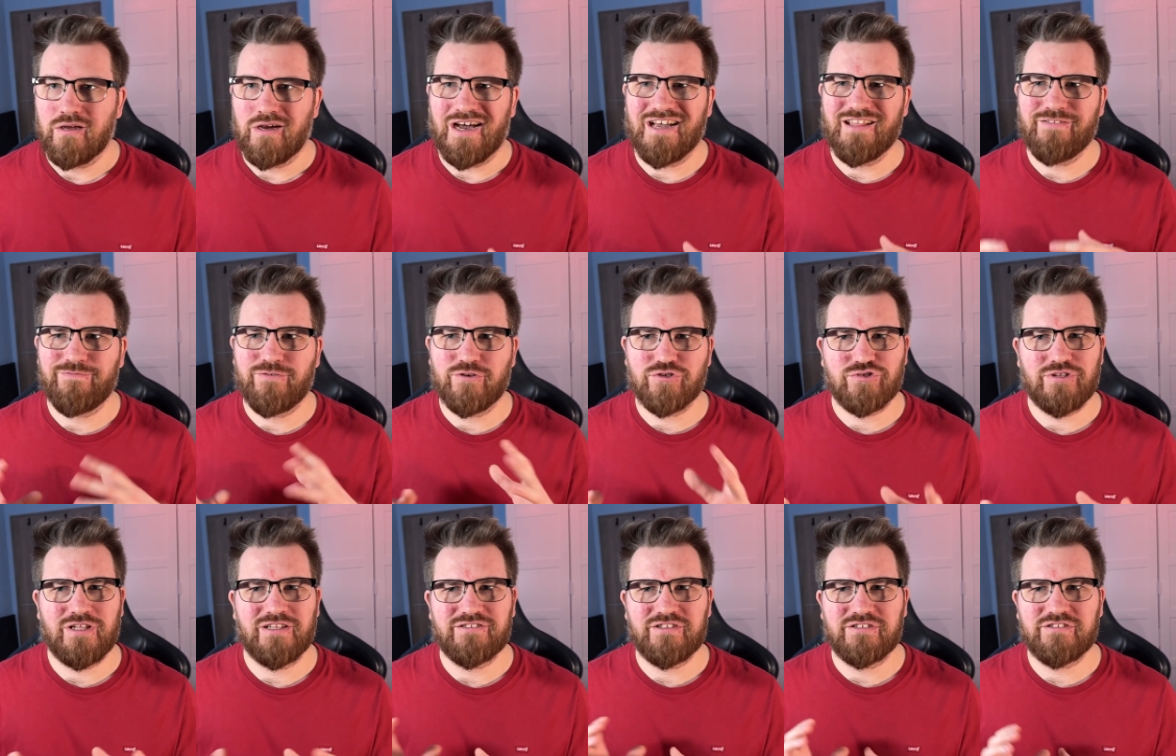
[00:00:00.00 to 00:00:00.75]

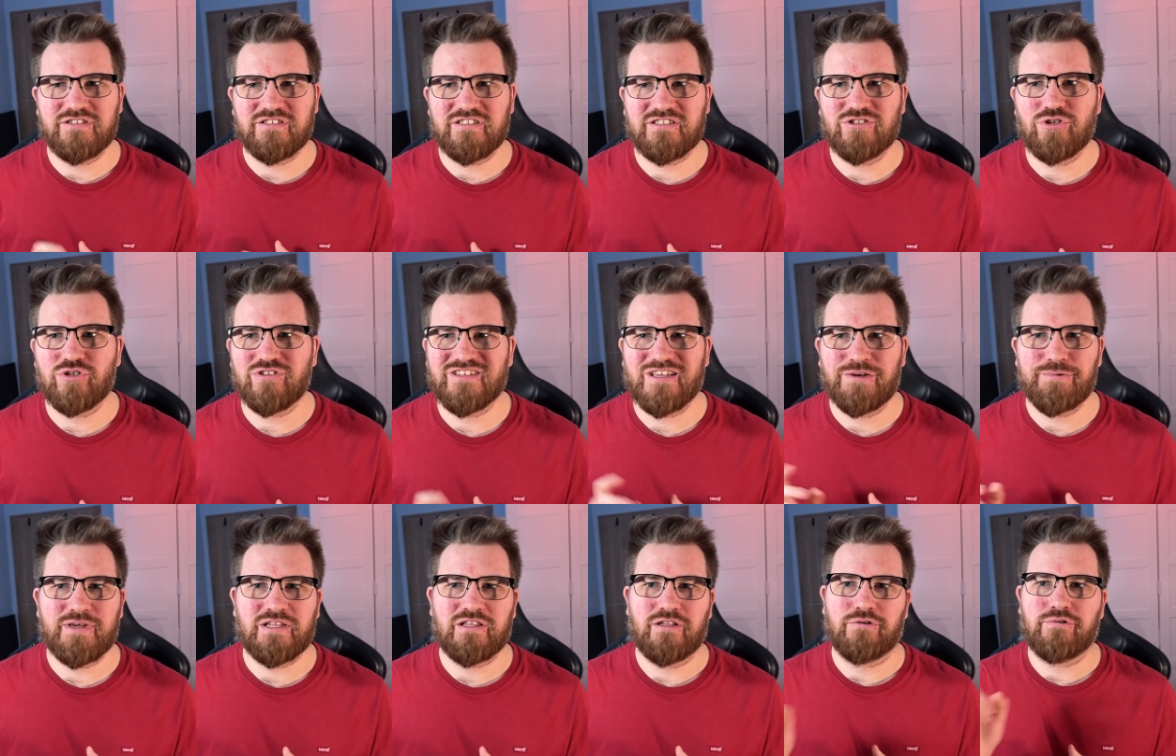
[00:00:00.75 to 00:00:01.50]
Unfortunately, this is not
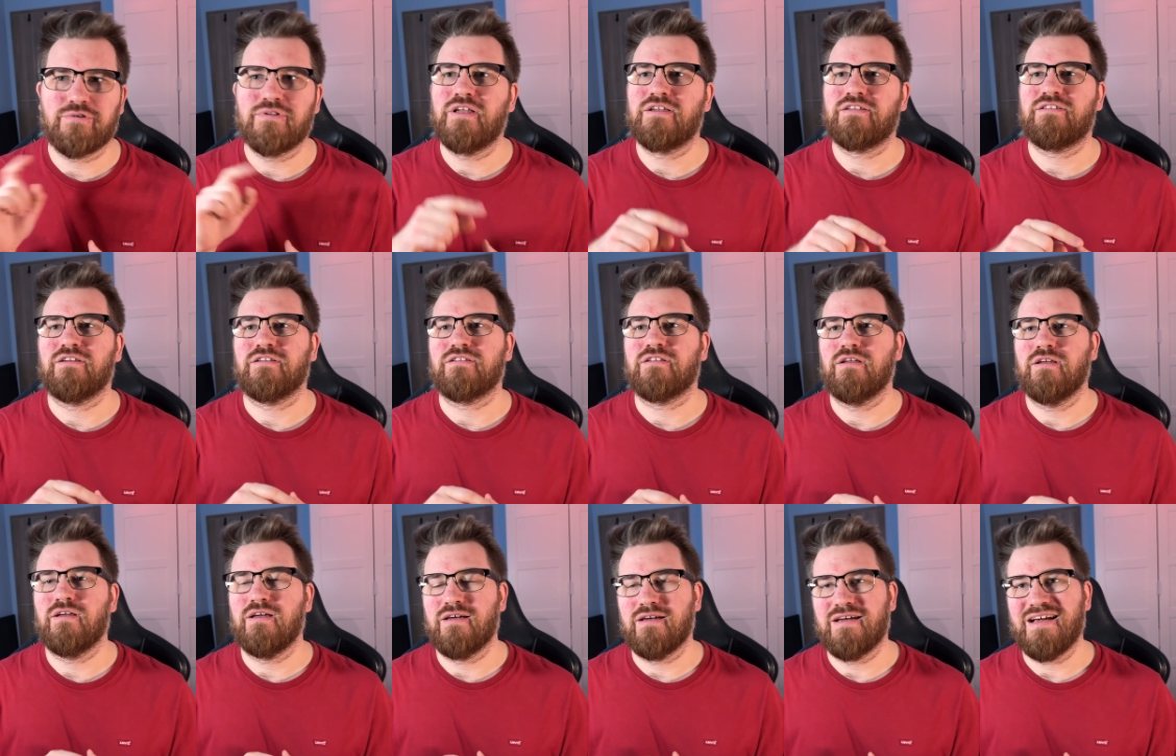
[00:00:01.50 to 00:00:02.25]
directly connected
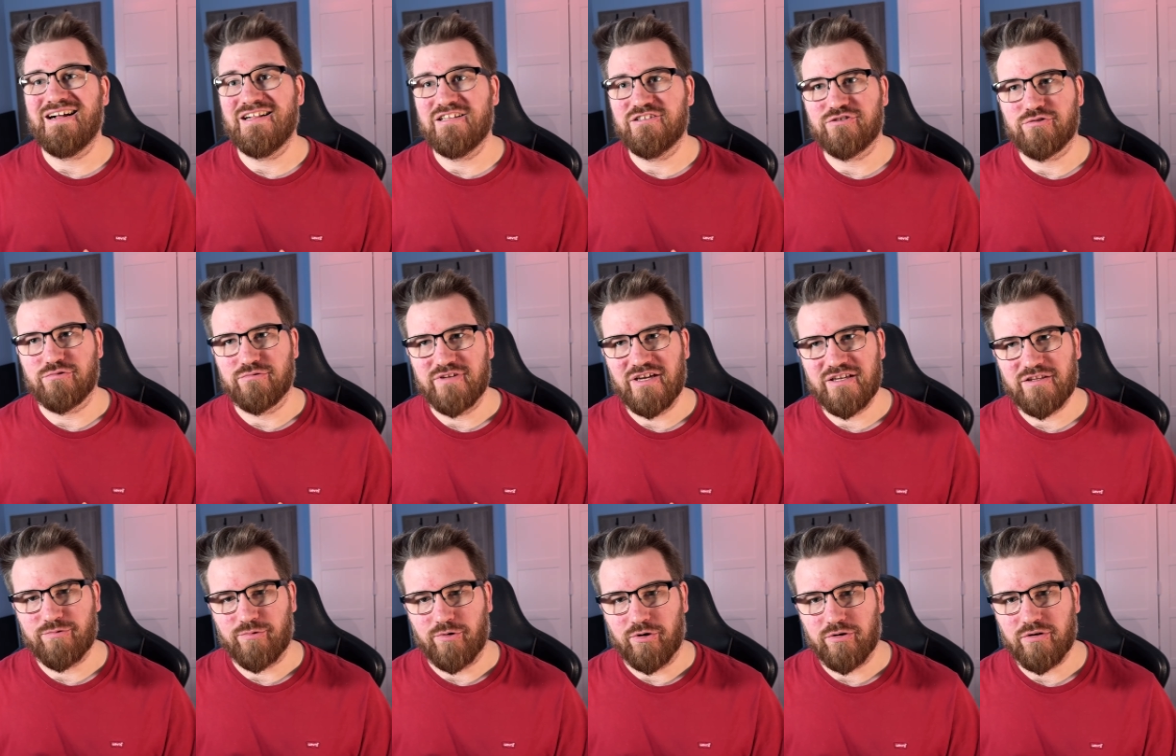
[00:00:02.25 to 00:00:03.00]
L2
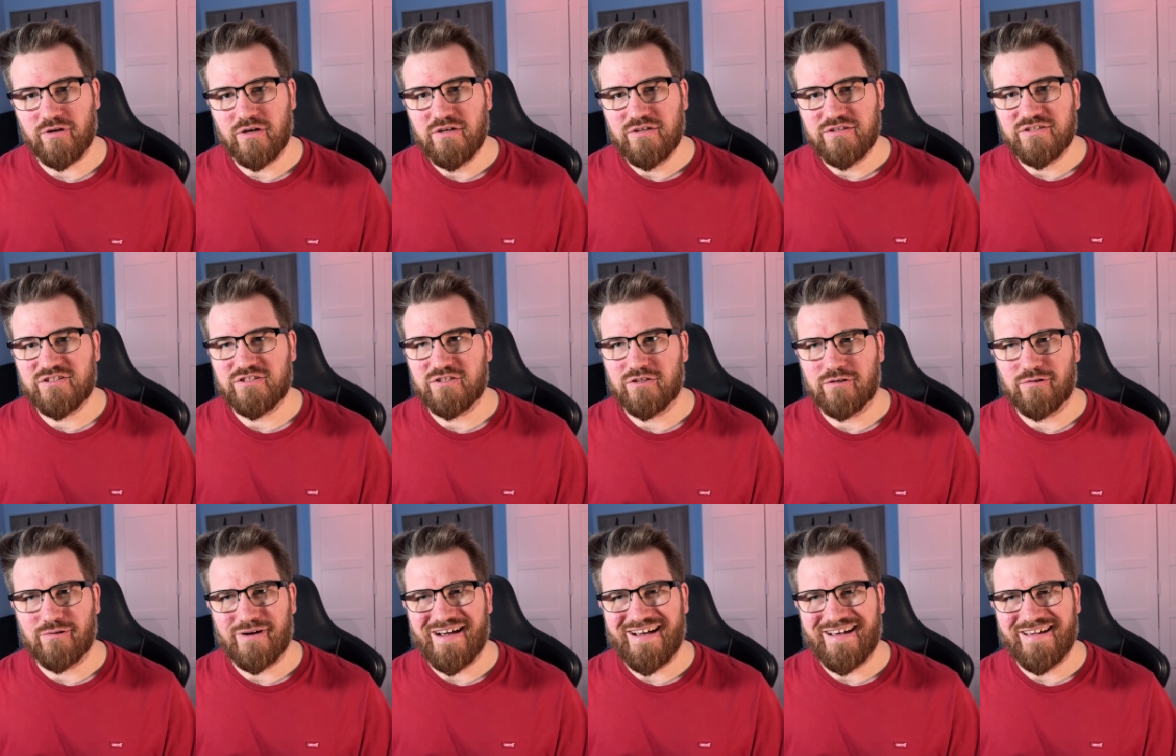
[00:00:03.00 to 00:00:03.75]
network,
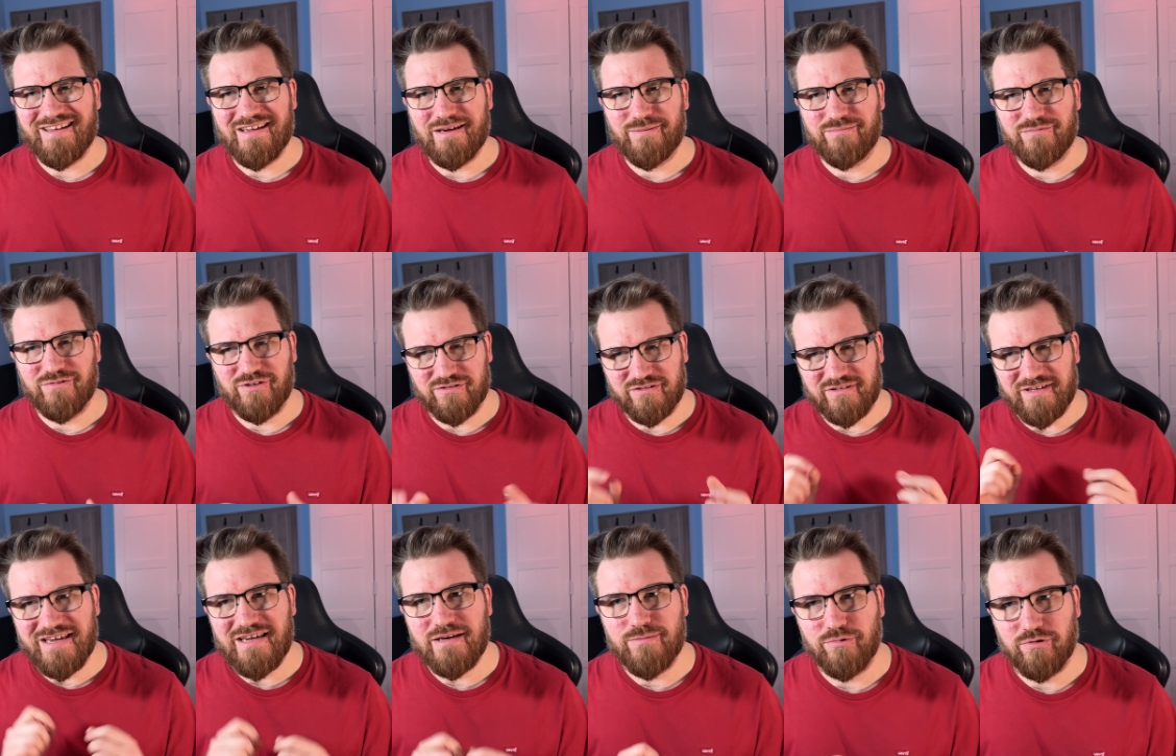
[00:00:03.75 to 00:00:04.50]
so I am not
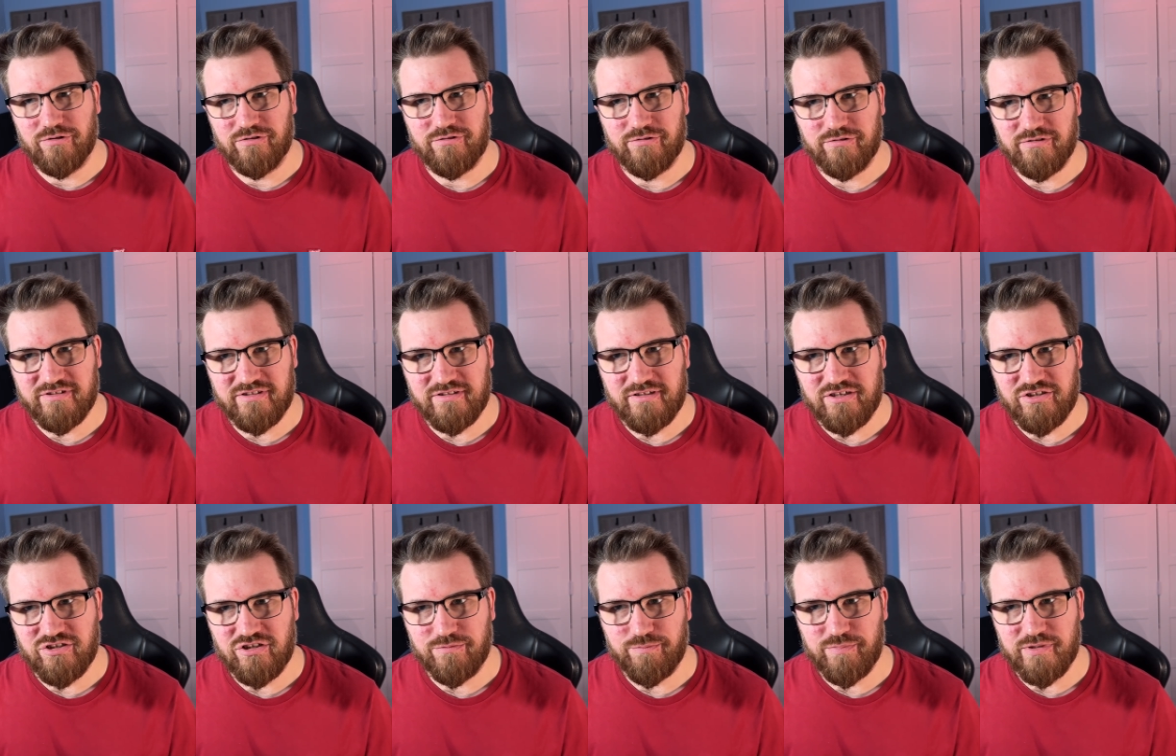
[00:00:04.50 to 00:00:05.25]
able to use
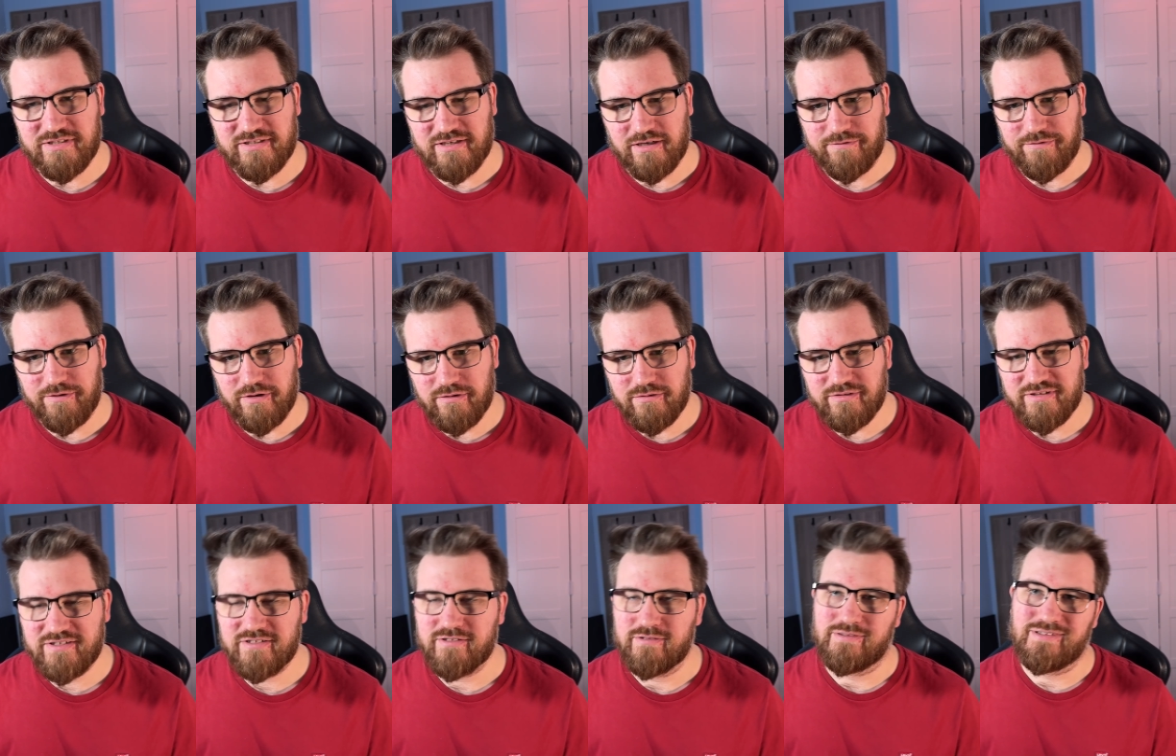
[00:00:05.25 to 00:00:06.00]
DHCP
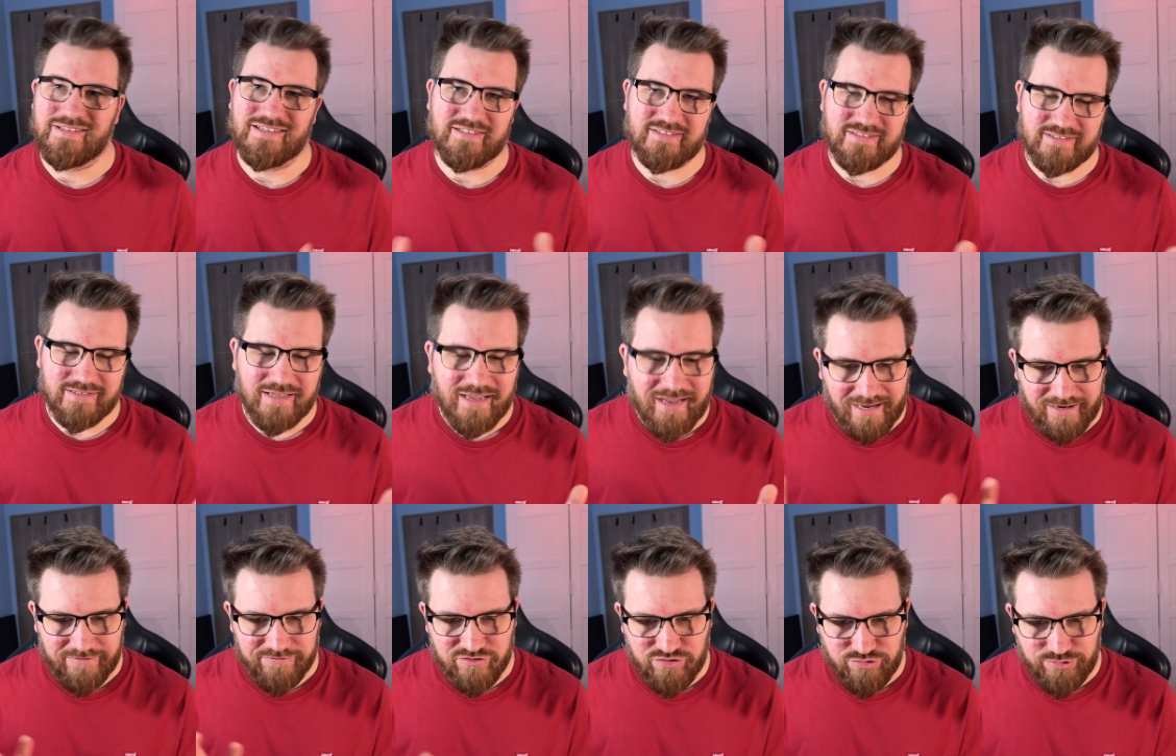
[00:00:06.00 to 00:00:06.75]
servers. Yes,
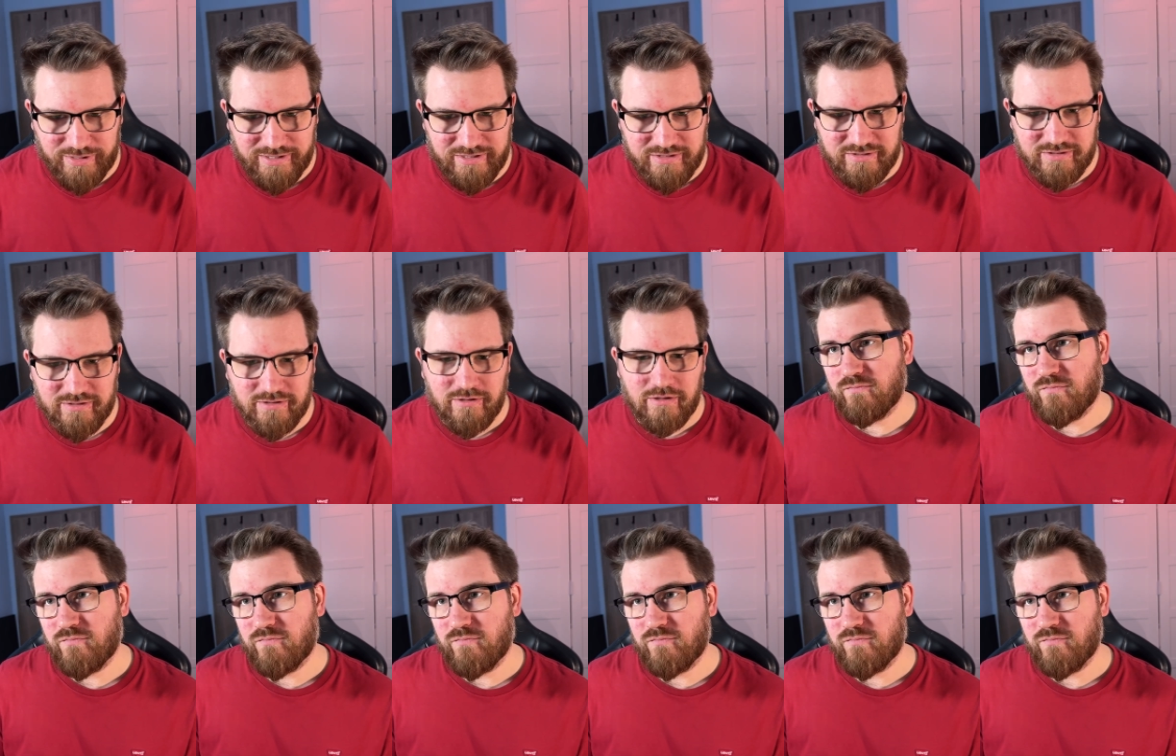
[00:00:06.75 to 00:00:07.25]
I've tried.